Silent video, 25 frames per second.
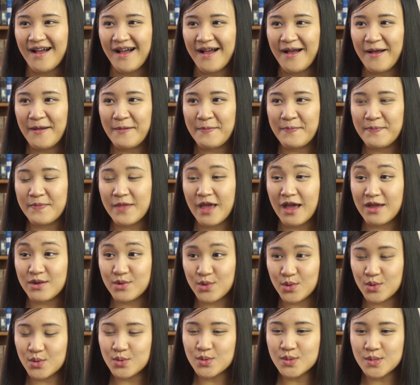
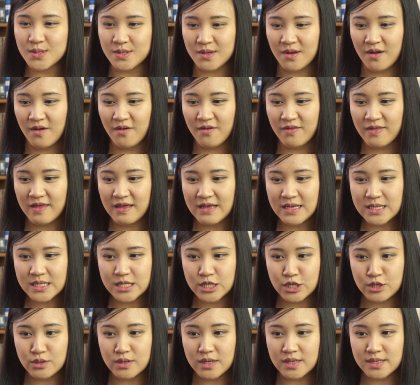And also, these
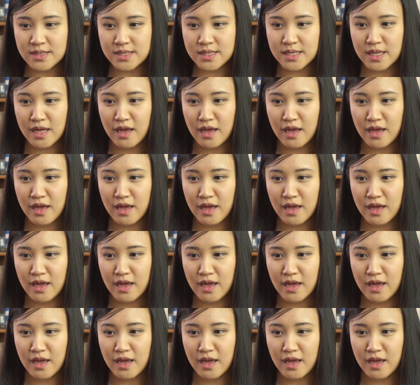students,